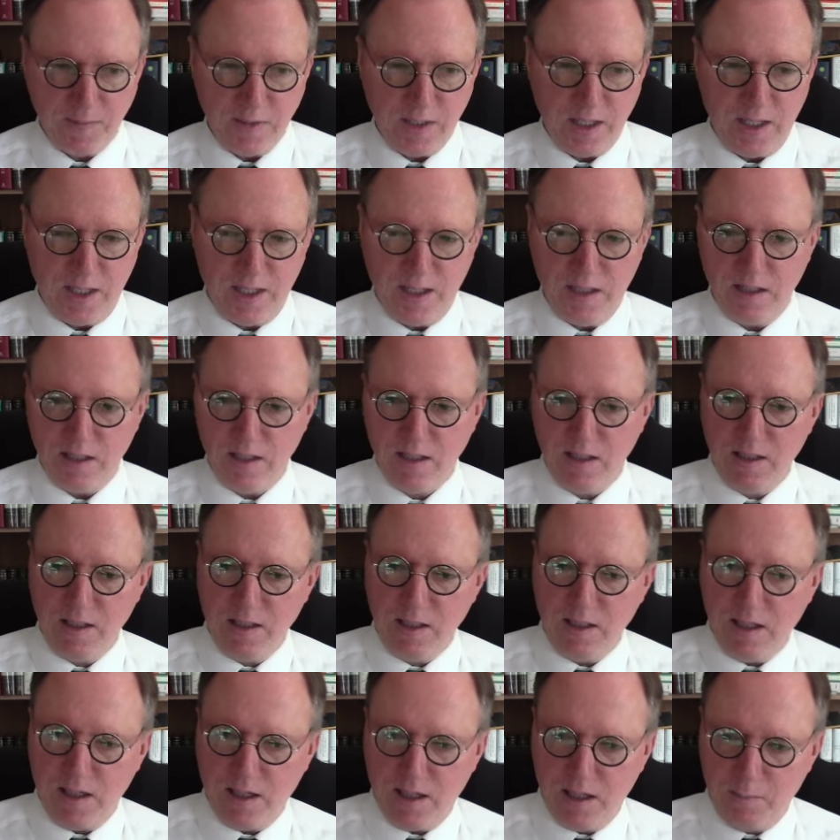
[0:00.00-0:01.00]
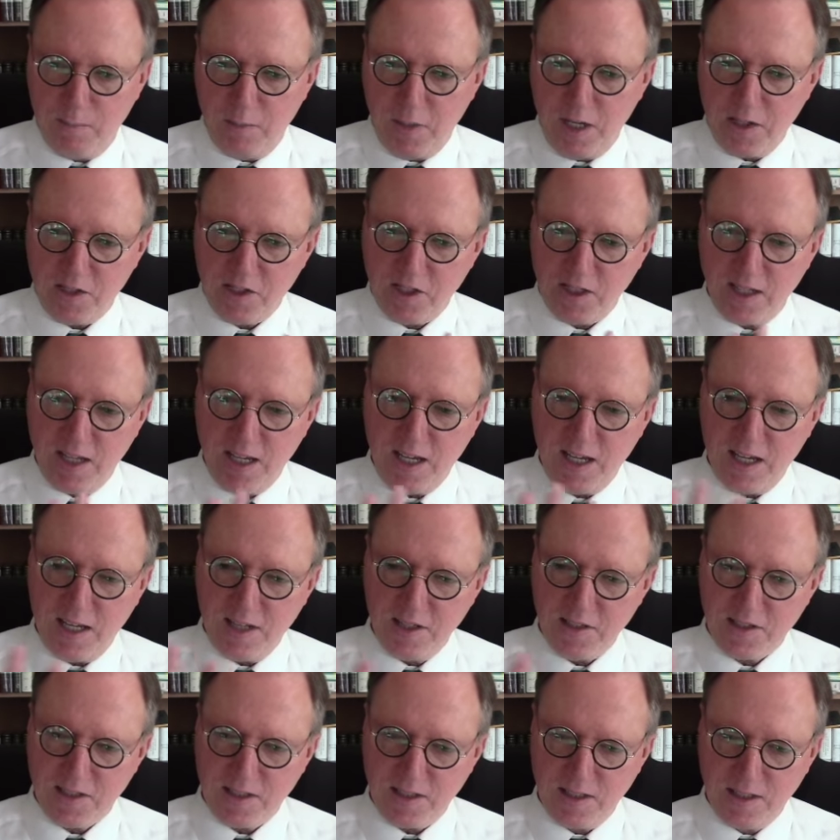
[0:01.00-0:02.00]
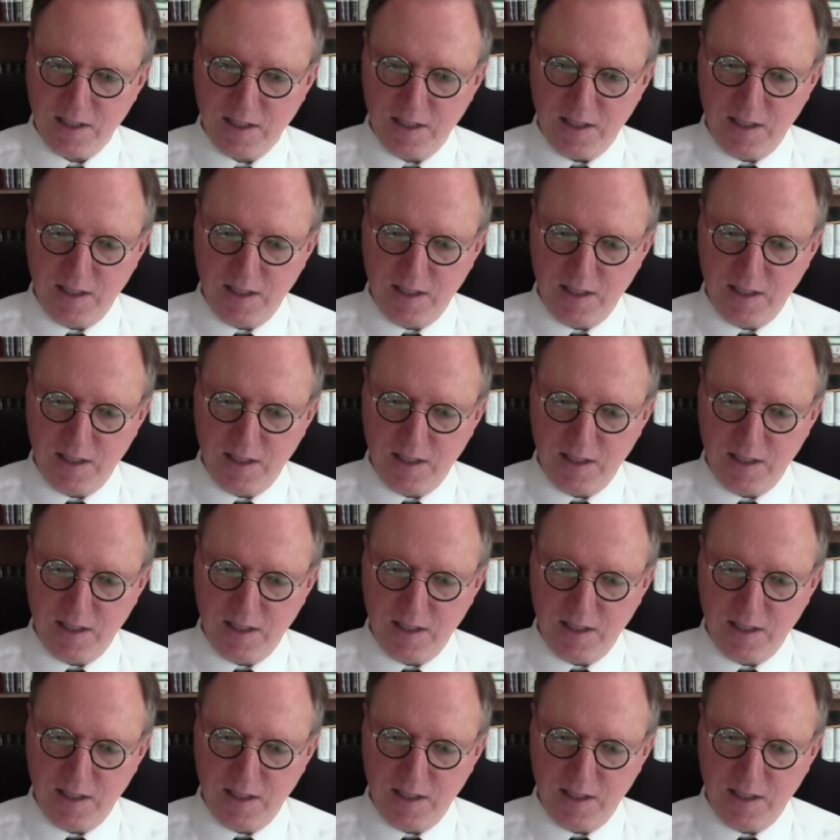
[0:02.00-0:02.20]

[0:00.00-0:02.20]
And uh, Machen has